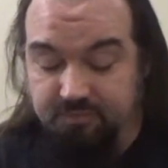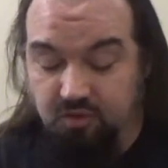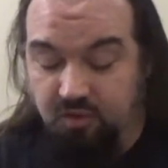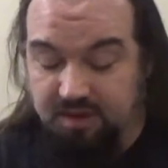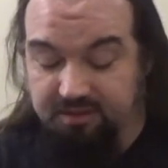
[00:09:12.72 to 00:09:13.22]

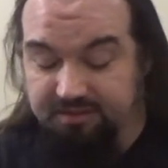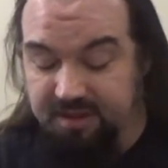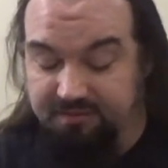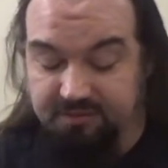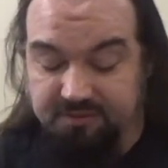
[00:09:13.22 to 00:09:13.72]
Kwannon
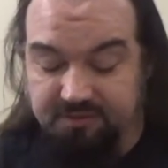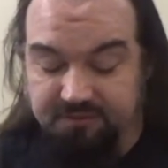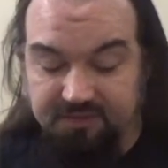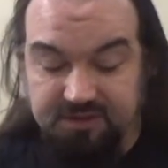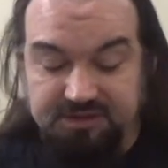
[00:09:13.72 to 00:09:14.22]
saves the
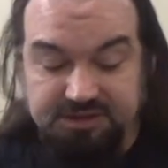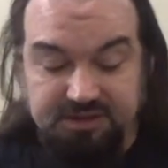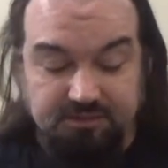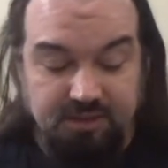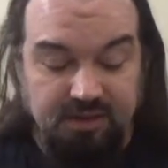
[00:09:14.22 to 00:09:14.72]
village
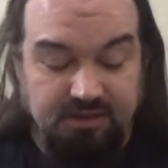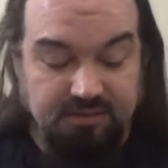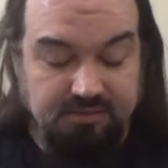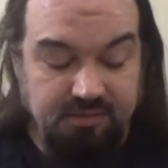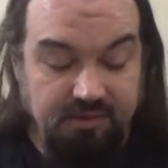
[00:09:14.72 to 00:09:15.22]

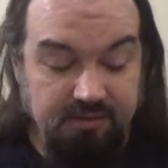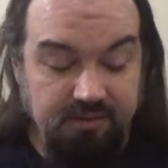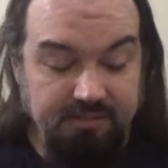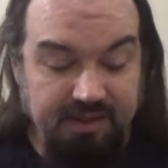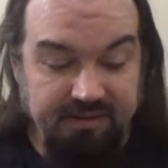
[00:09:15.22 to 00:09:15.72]
where
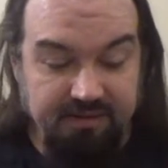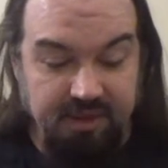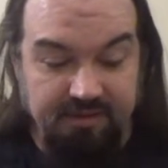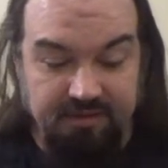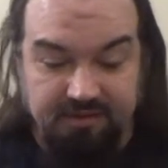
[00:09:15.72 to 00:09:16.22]
Betsy's
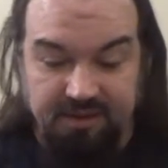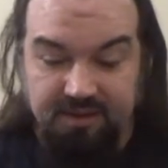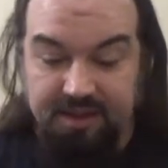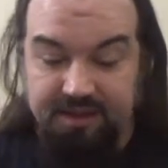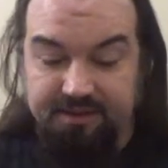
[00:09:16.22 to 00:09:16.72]
essence
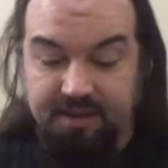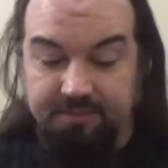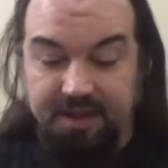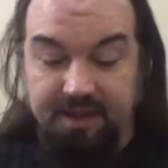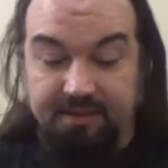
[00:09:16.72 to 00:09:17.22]
ended
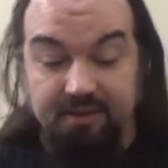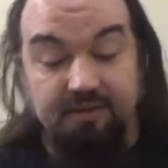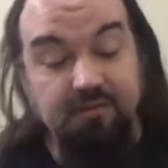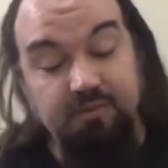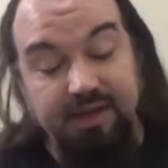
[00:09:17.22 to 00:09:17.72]
up, and
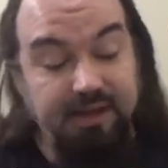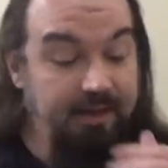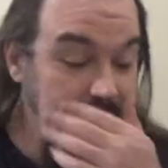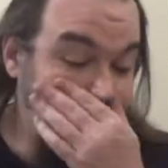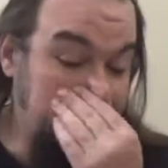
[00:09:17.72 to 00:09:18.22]

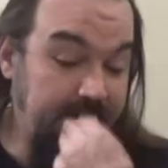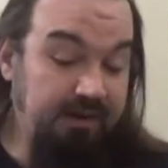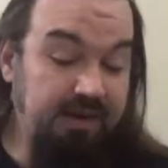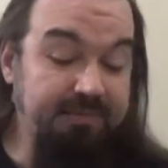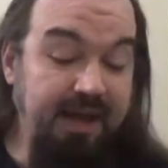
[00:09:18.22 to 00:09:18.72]
there's
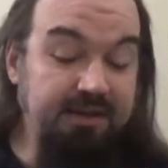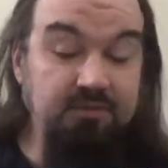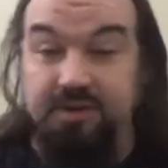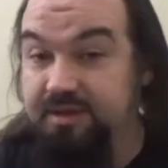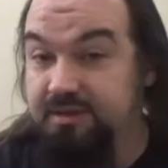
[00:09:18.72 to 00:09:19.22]
apparently a ballad
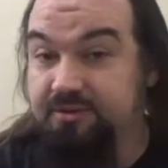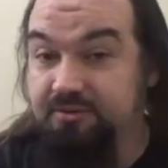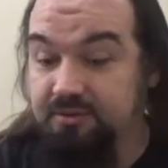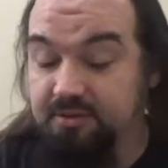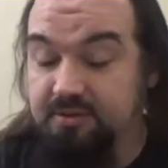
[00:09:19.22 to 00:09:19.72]
written
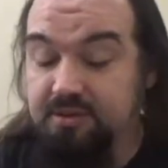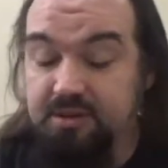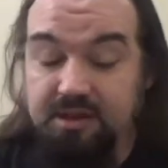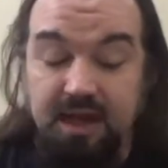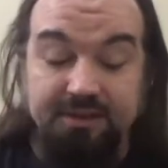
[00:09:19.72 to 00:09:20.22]
to her,
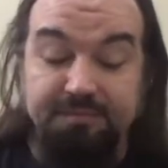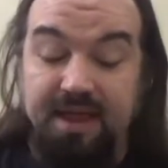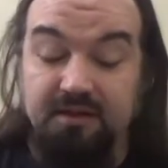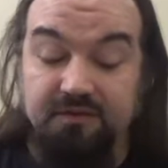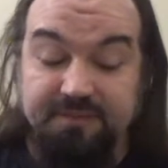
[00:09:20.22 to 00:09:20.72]
the
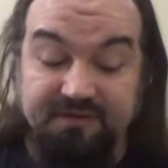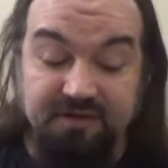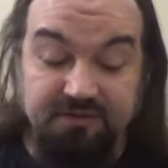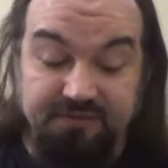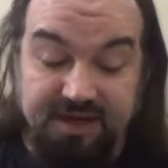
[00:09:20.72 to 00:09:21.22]
Ballad
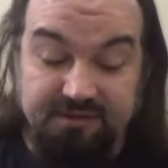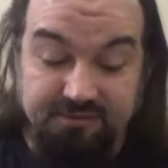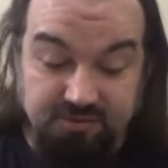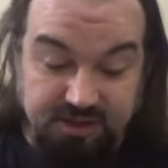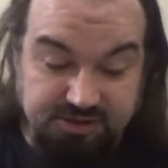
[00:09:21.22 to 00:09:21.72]
of the Violet
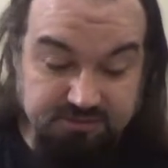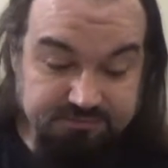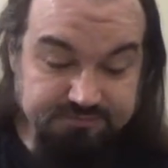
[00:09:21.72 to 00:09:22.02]
Stranger.